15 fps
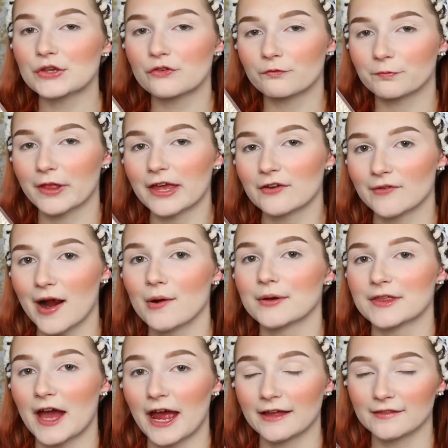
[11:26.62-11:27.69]
you've played around
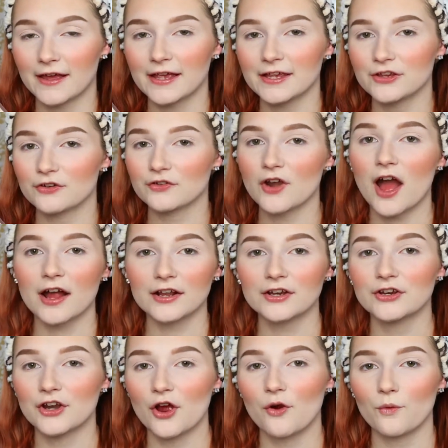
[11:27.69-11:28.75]
with highlight, you're not
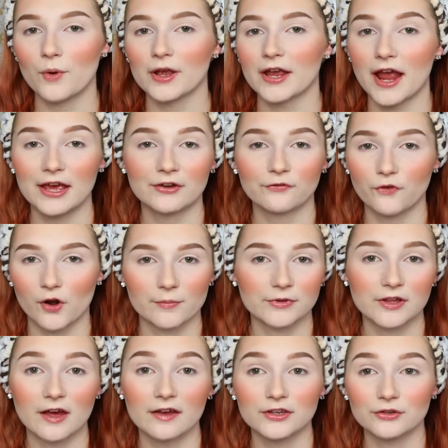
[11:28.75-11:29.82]
gonna know what kind of
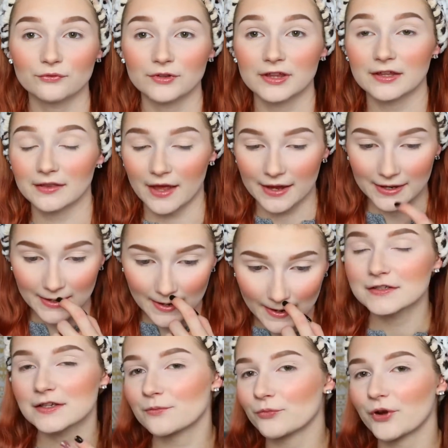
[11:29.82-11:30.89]
formula you really like.
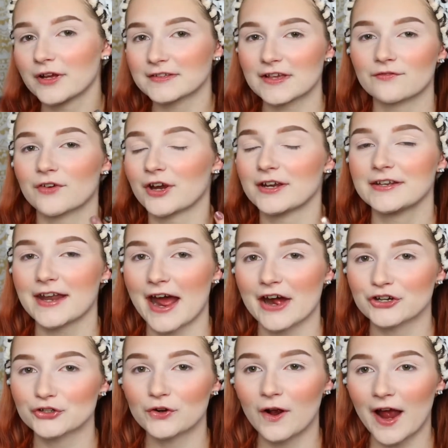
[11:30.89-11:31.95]
Some brands have very
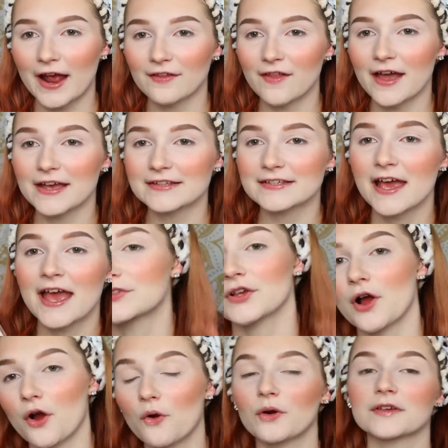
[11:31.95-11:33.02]
natural highlights,
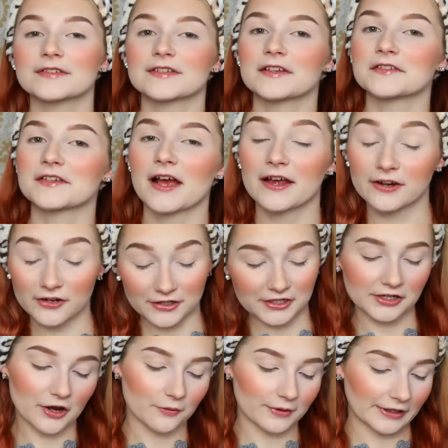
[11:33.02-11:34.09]
so since I already
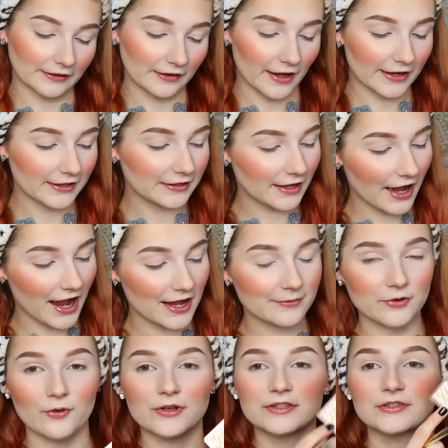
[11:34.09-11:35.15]
know what I like,
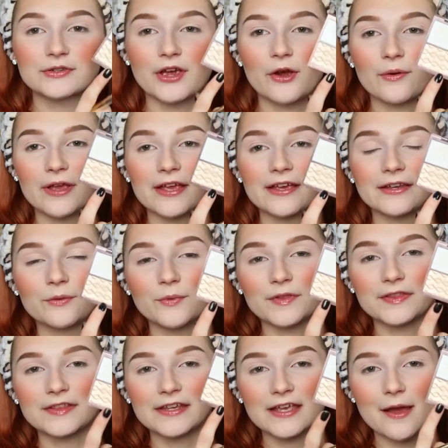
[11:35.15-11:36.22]
I'm going to go in with
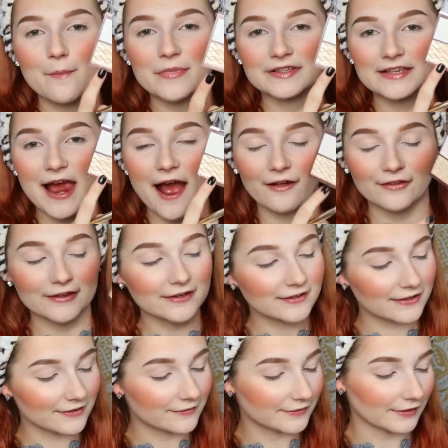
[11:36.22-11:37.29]
the
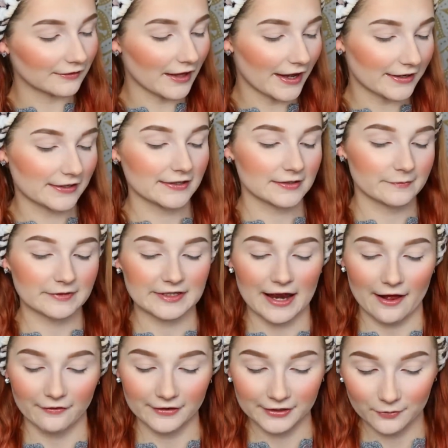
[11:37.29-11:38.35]
metallic, the lightest
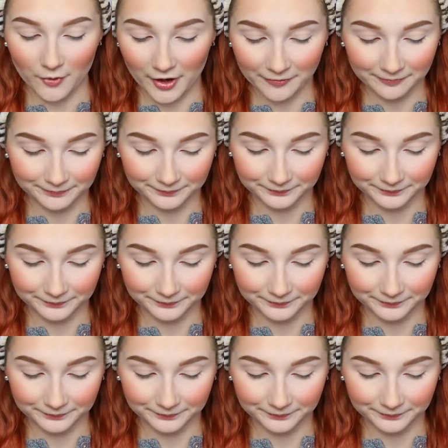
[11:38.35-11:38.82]
metallic one.